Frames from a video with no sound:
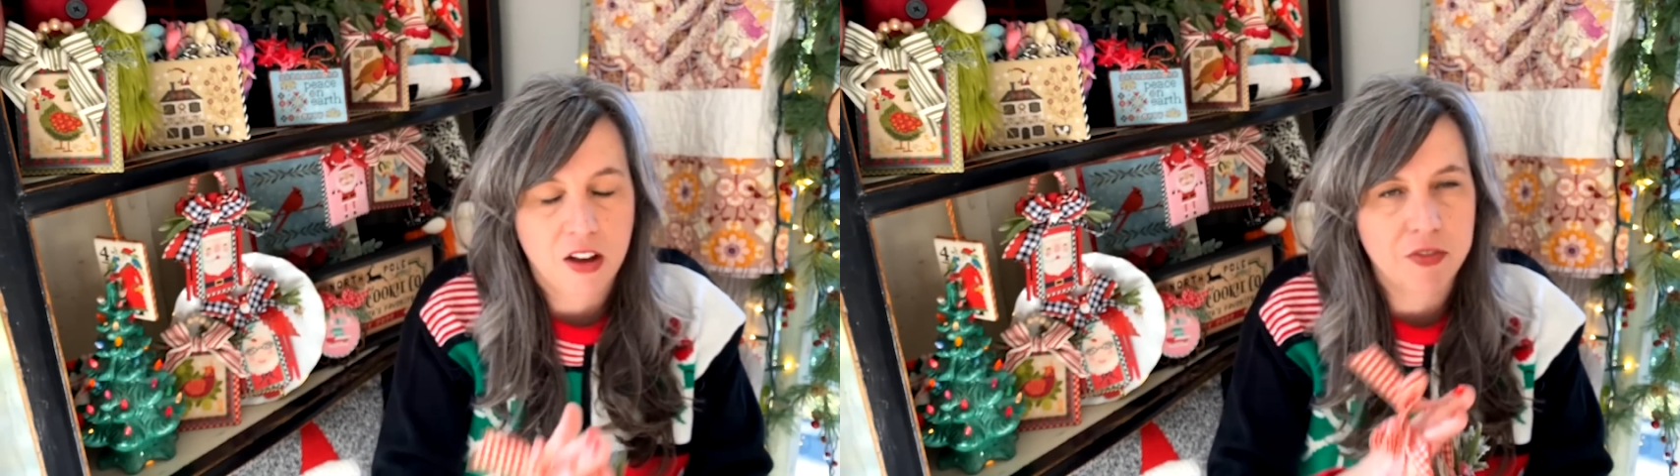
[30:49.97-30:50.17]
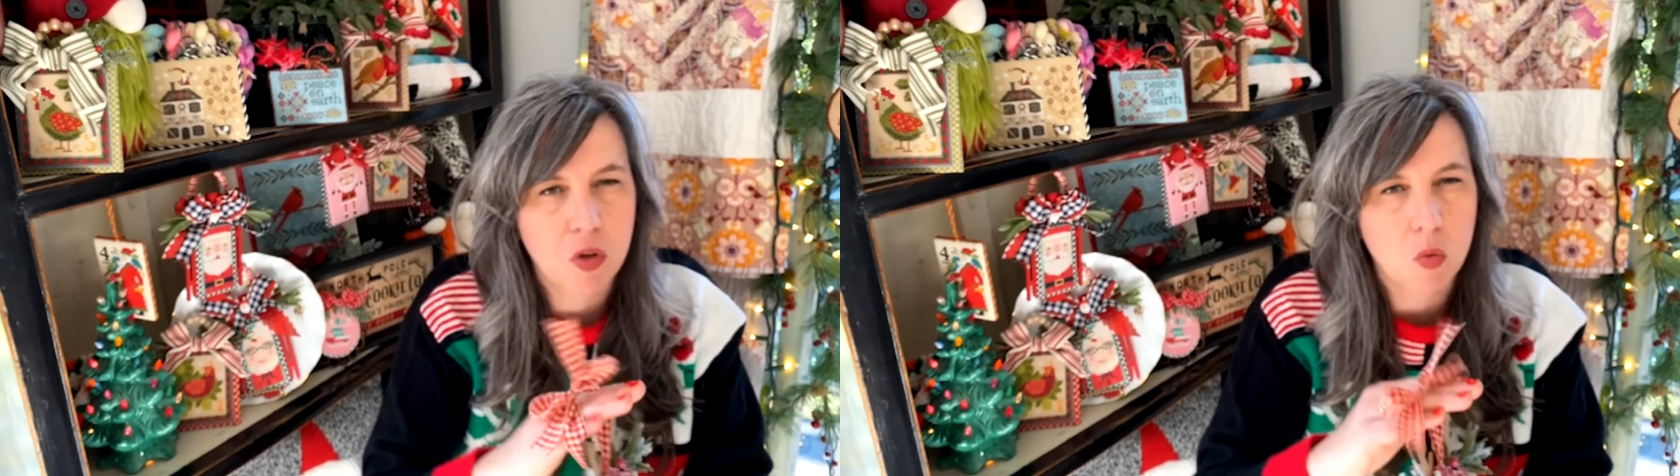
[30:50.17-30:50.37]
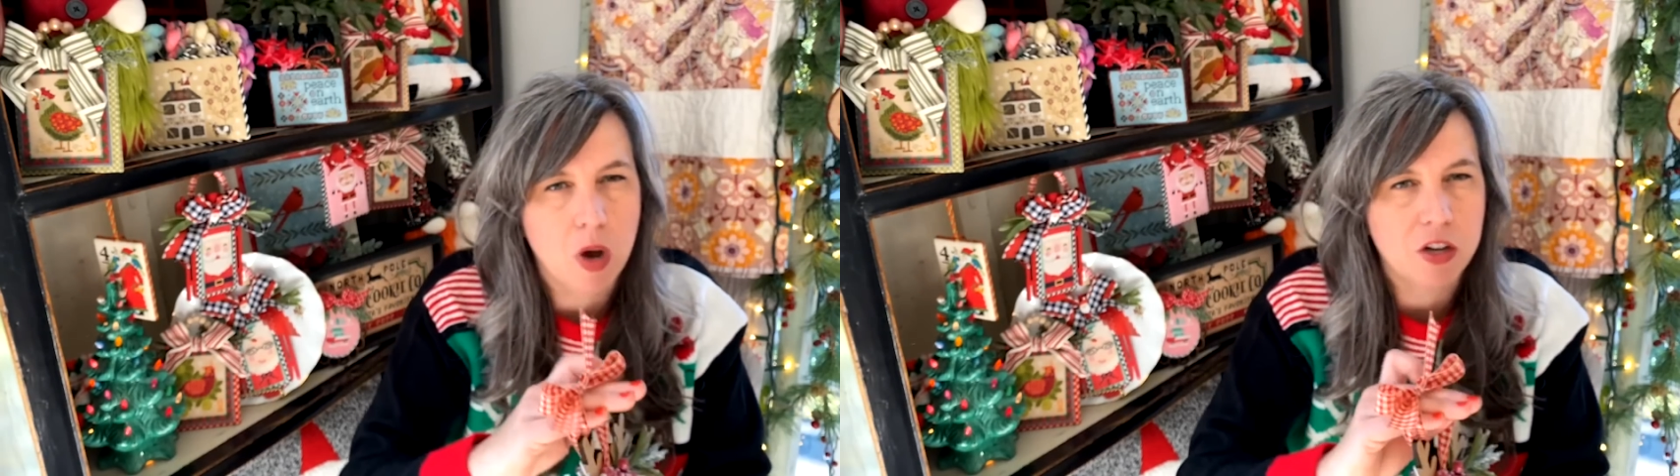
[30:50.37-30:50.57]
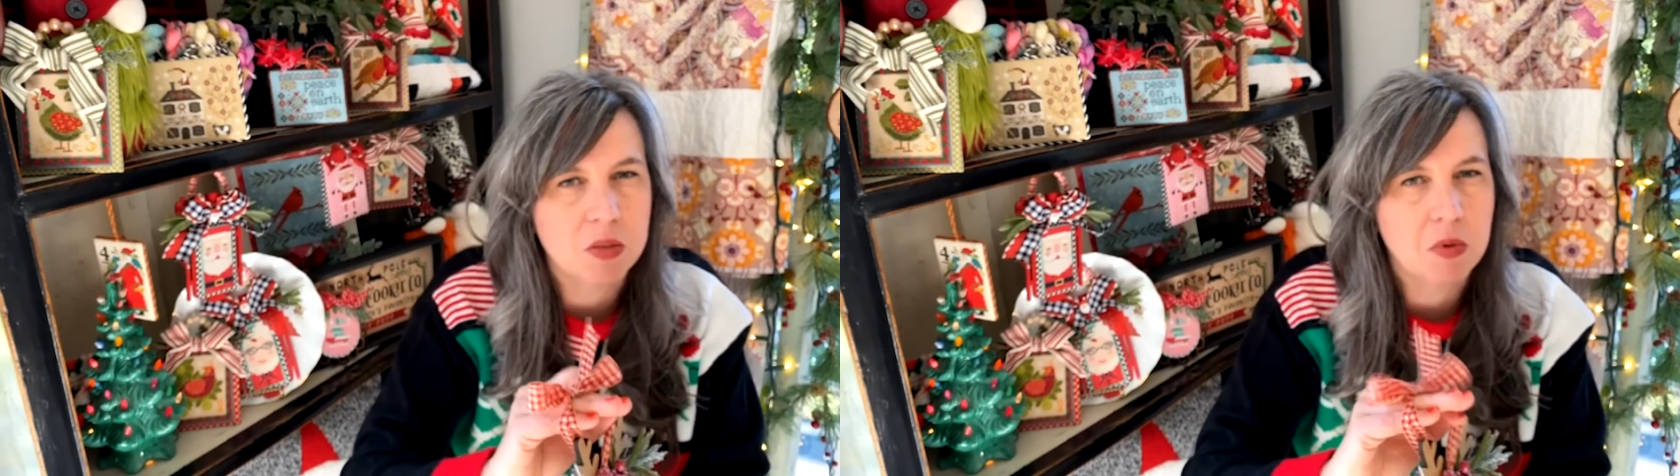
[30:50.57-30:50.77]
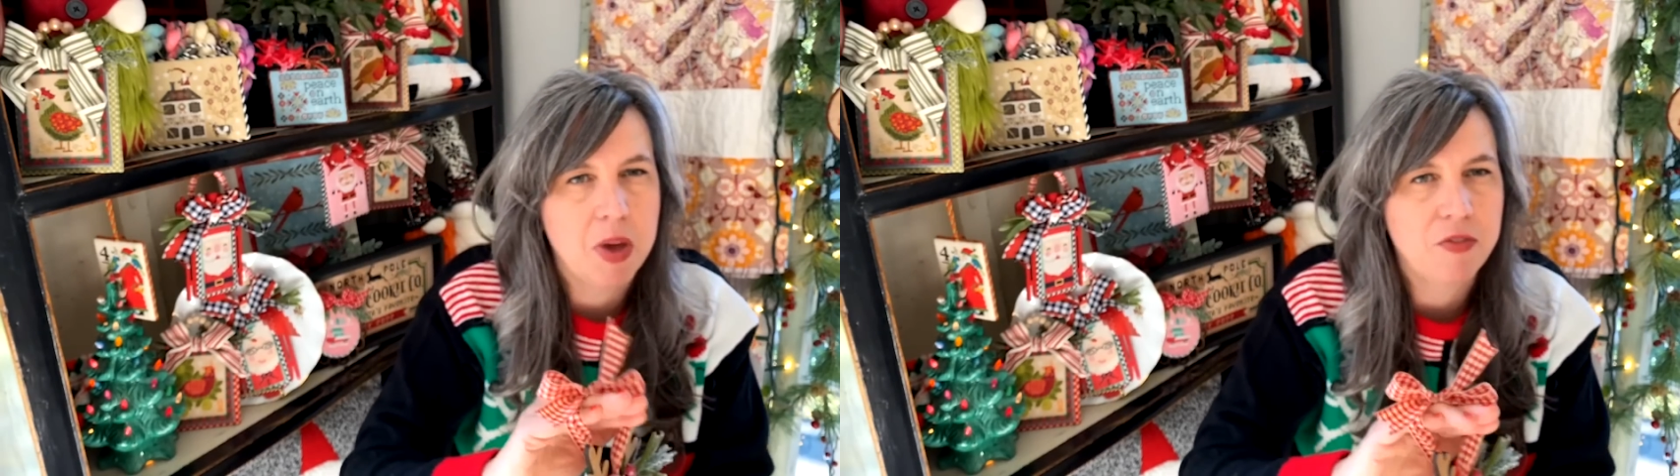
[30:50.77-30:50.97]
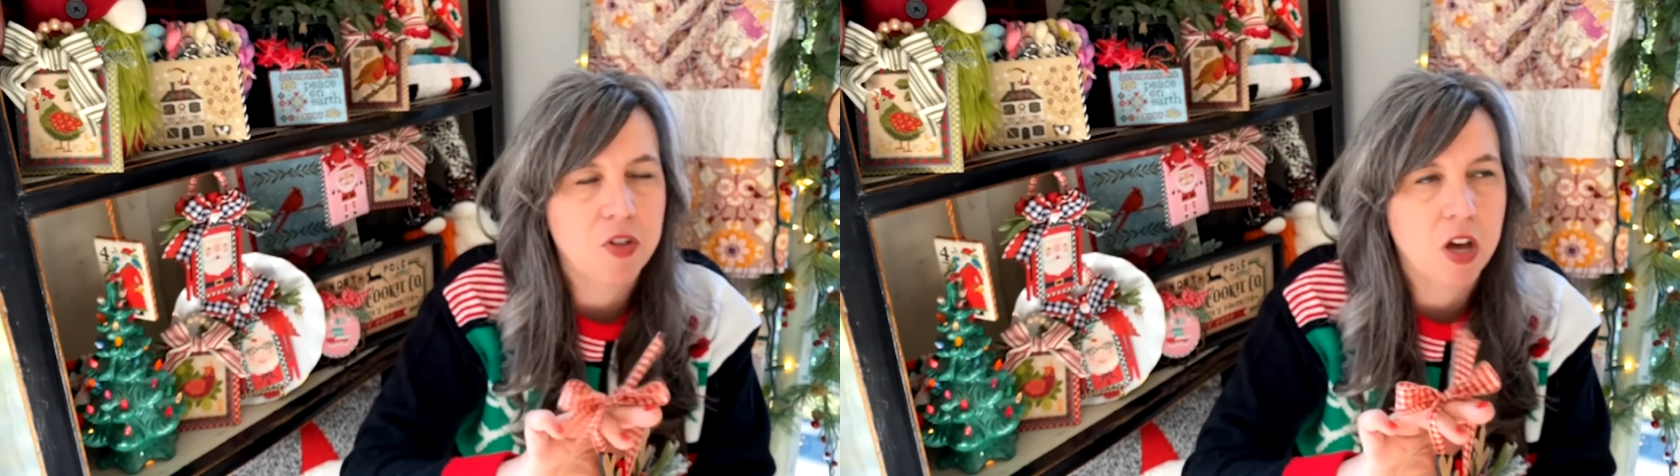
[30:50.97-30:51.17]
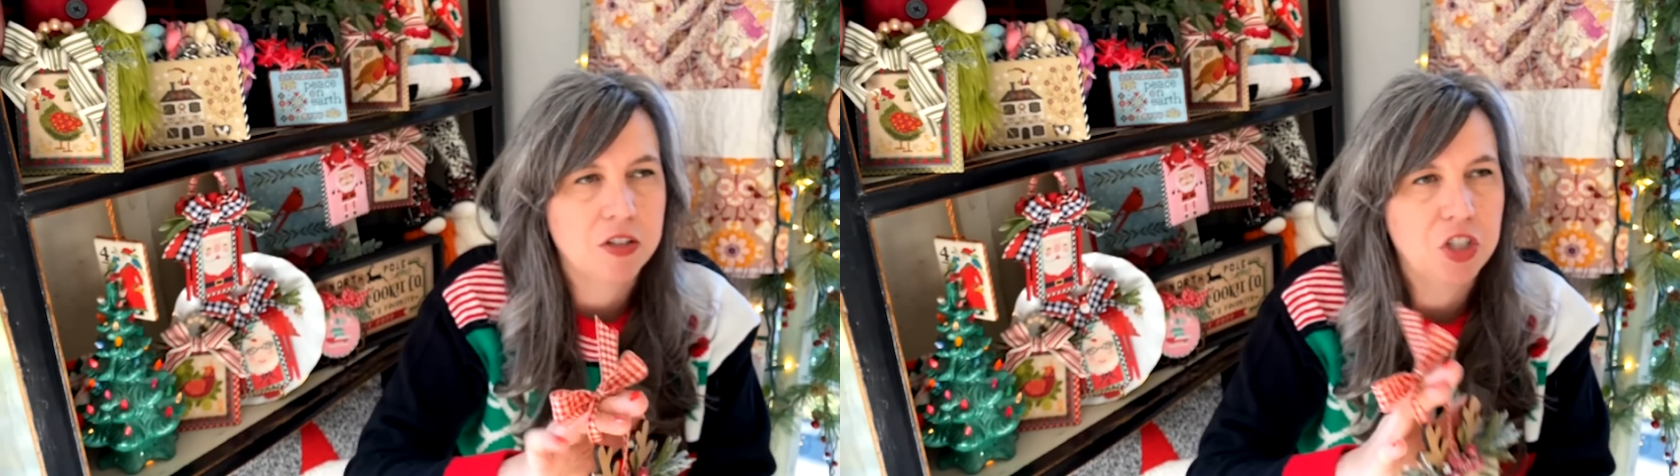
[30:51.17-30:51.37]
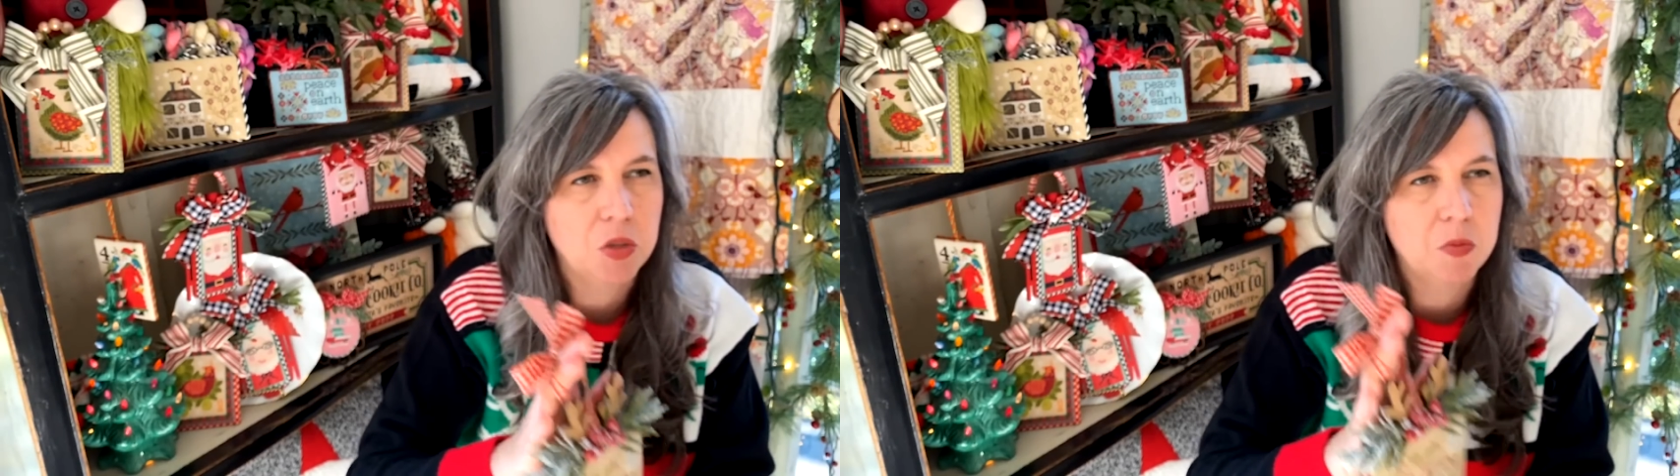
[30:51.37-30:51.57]
out if you watch some of my
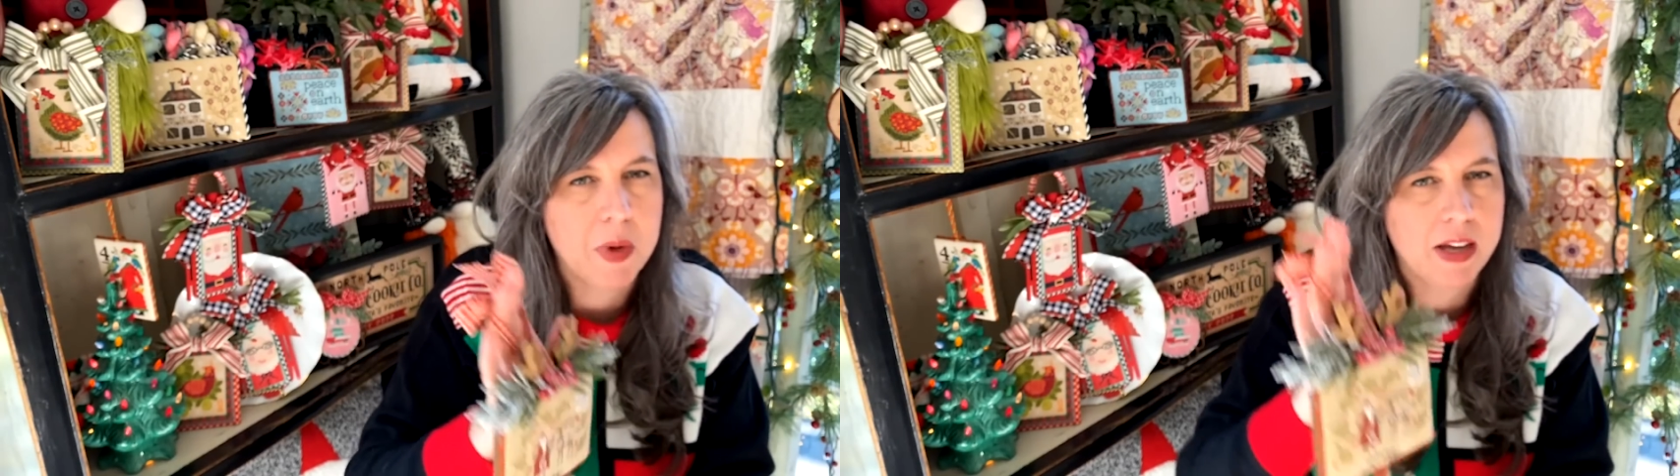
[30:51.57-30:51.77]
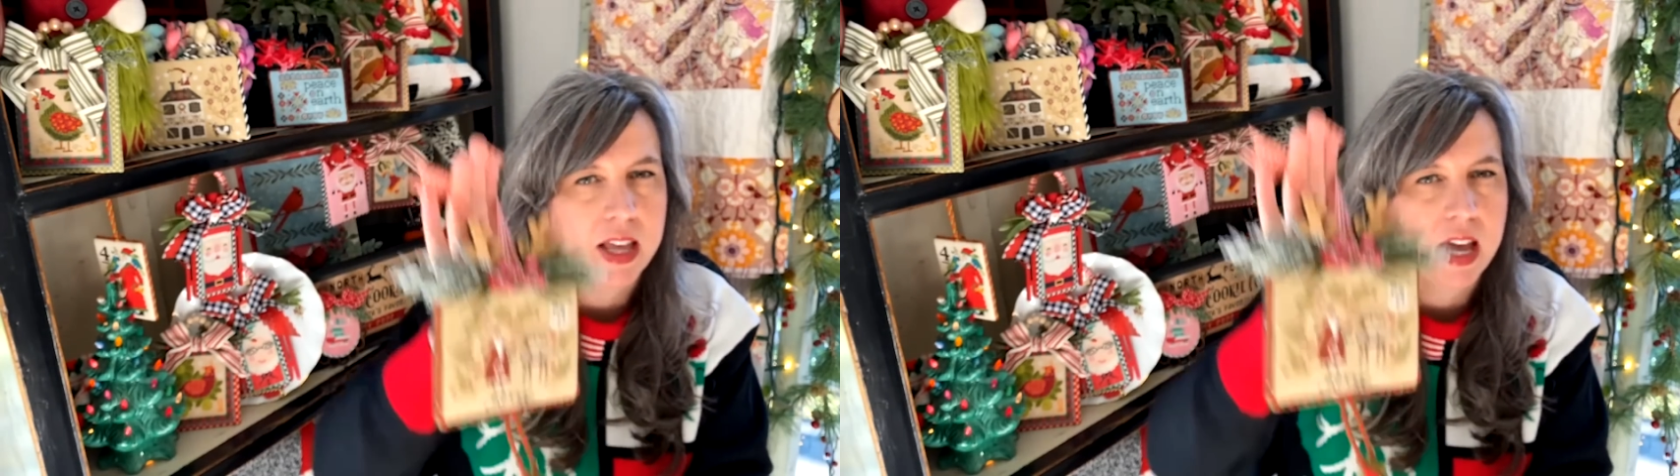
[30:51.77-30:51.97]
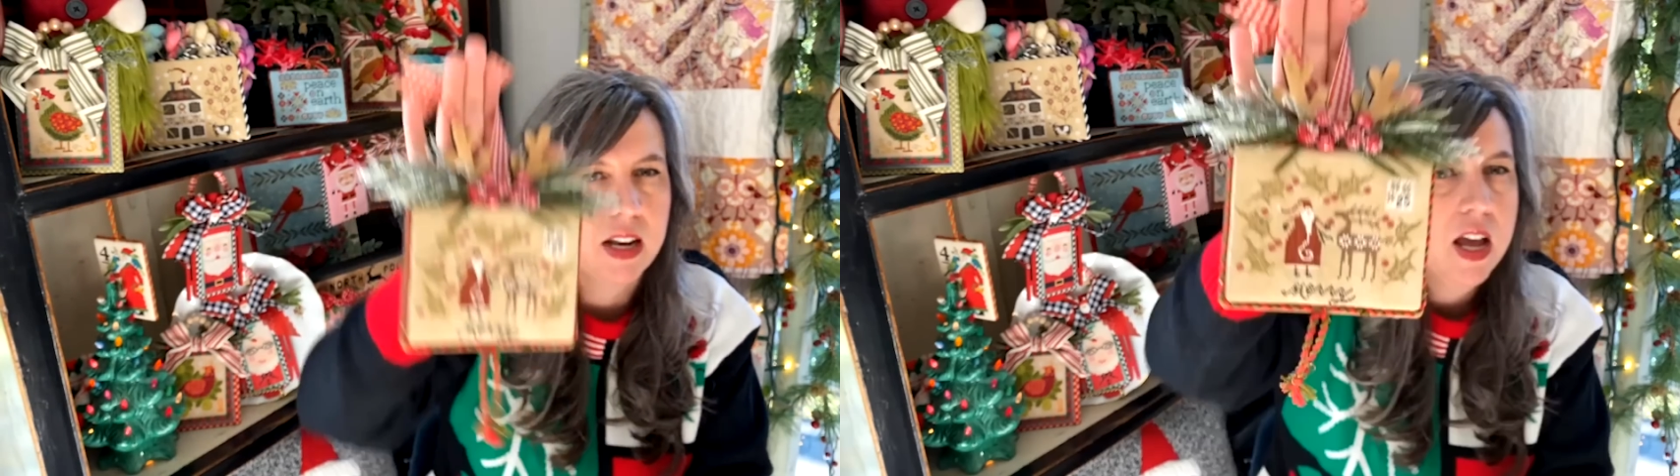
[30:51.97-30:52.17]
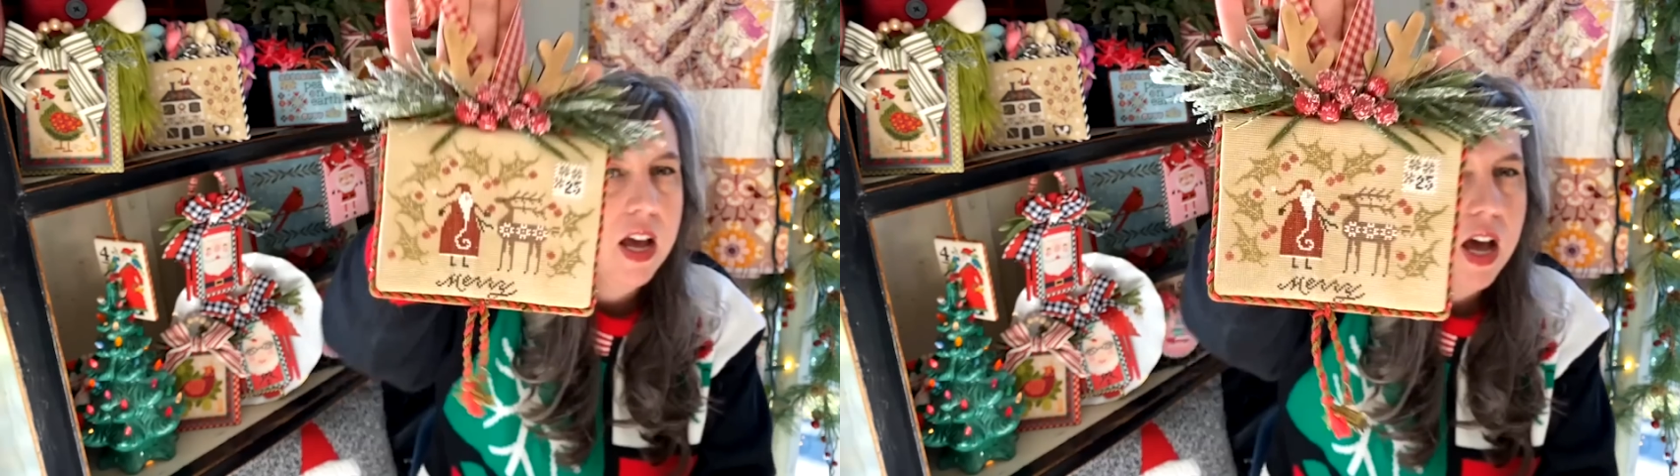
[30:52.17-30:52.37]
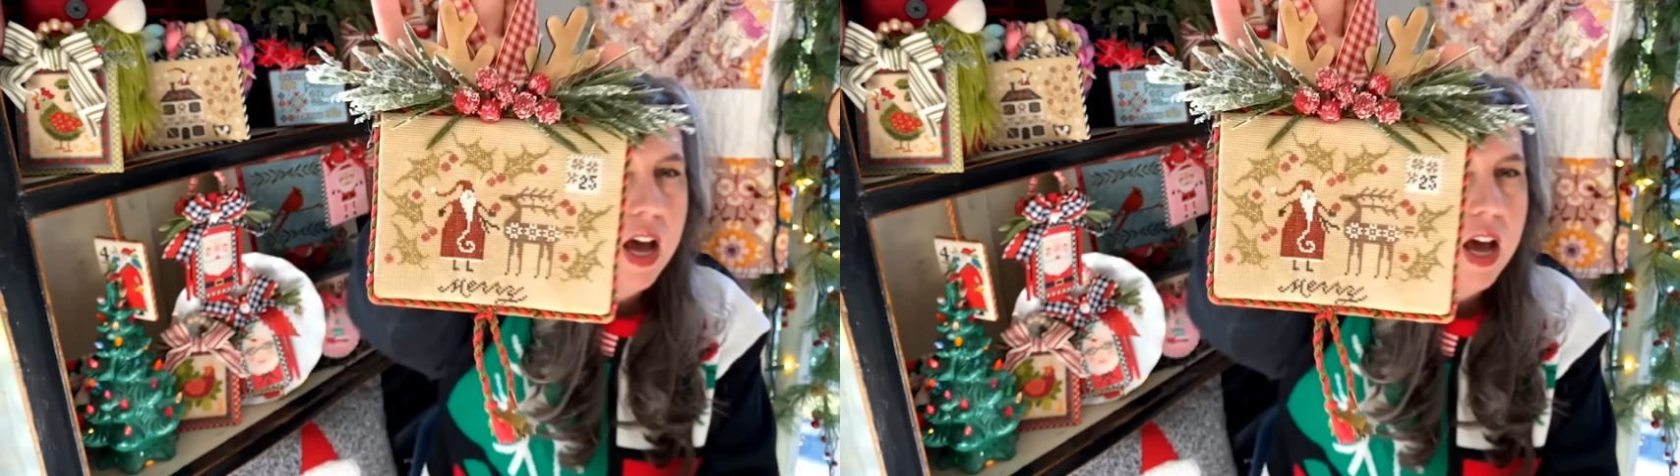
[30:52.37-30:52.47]
floss tubes back then.